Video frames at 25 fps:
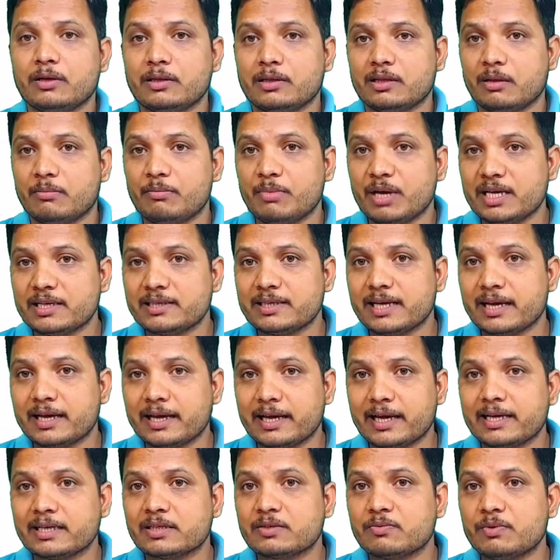the basic
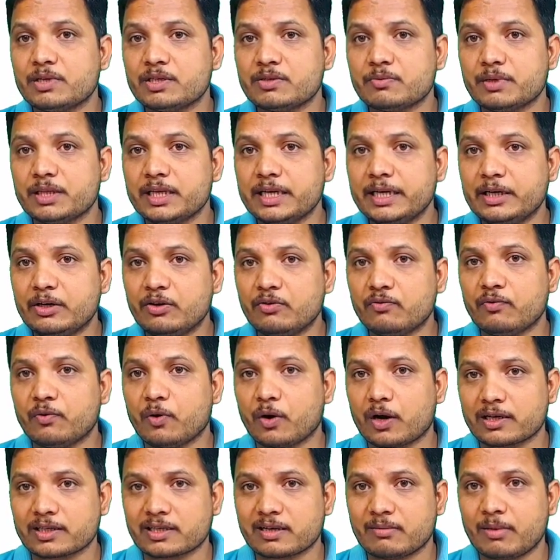case which we need to
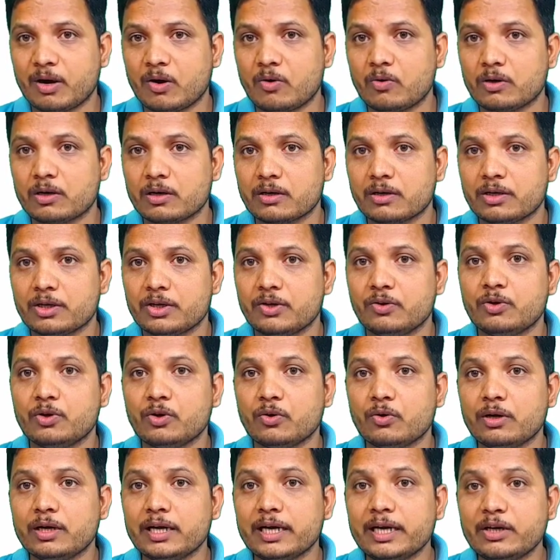focus about. You
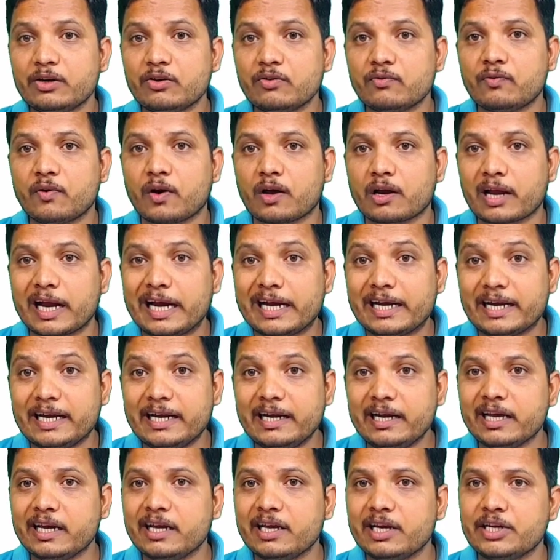don't need to forget
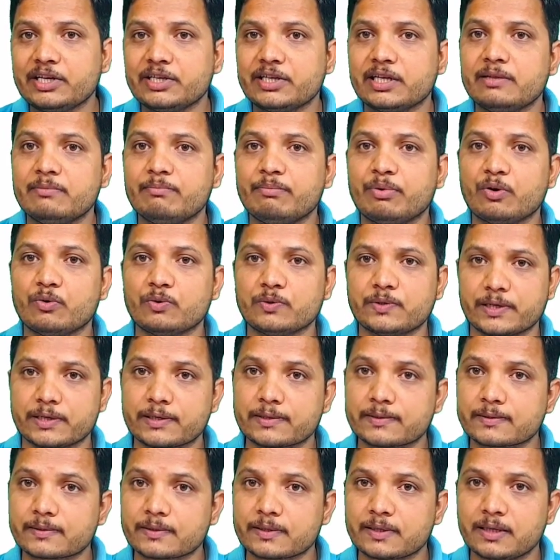integration
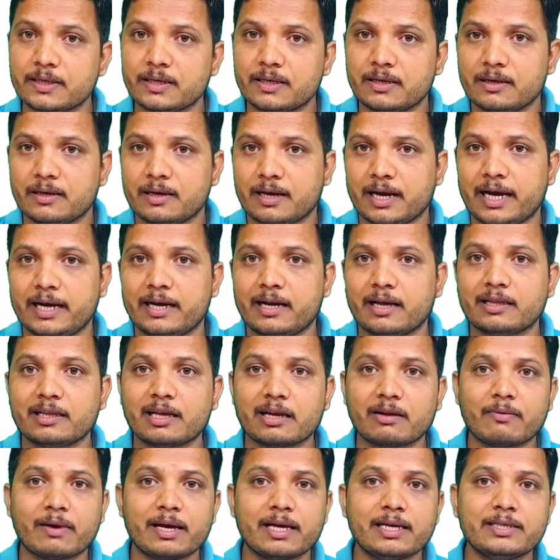process. Right.
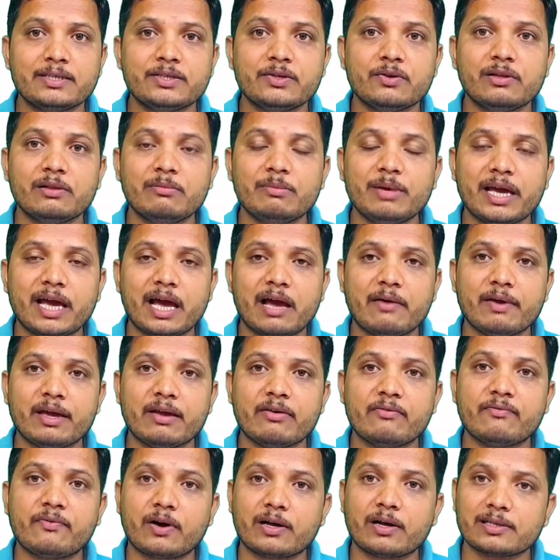Otherwise you will be
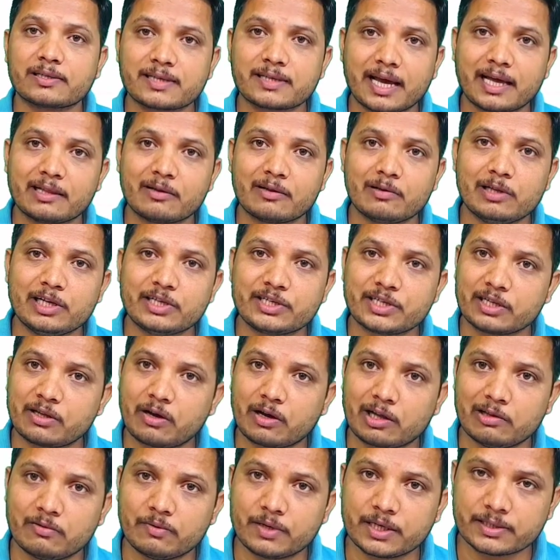having false calculation
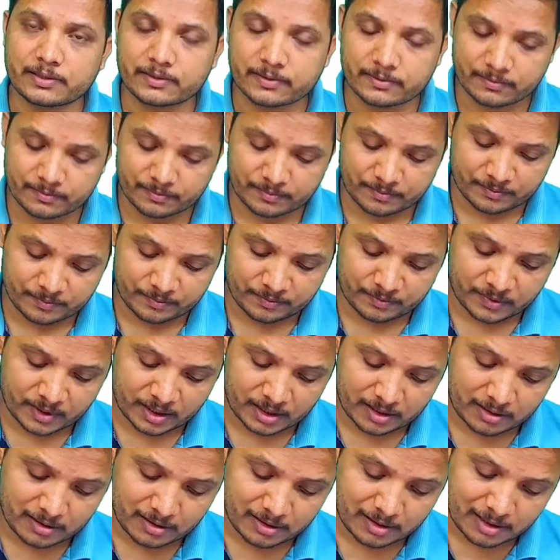always.
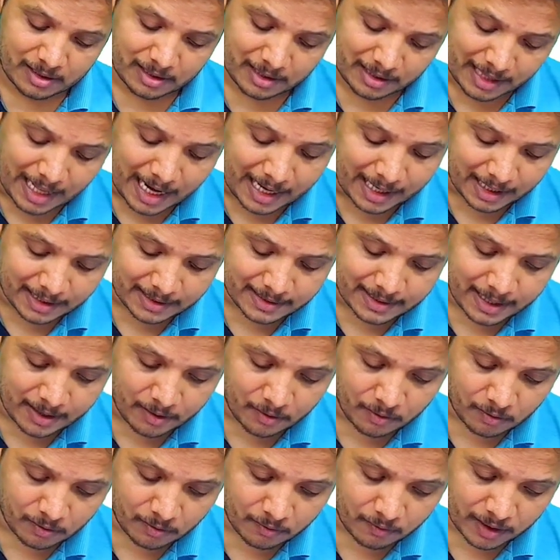Let us
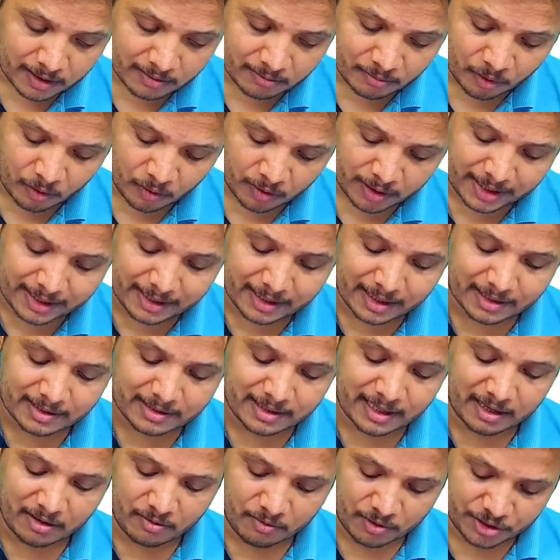have one more
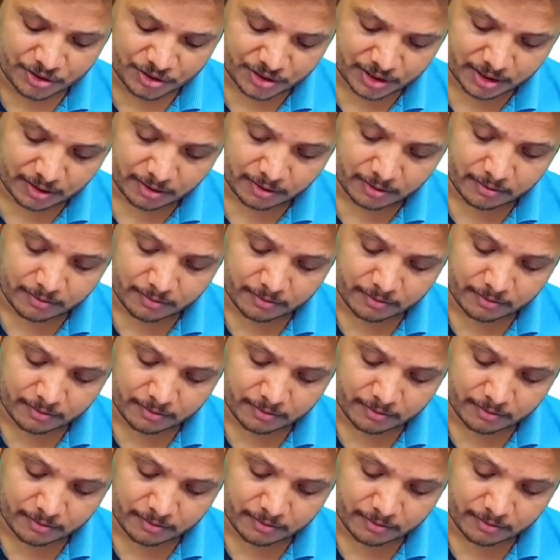interesting question.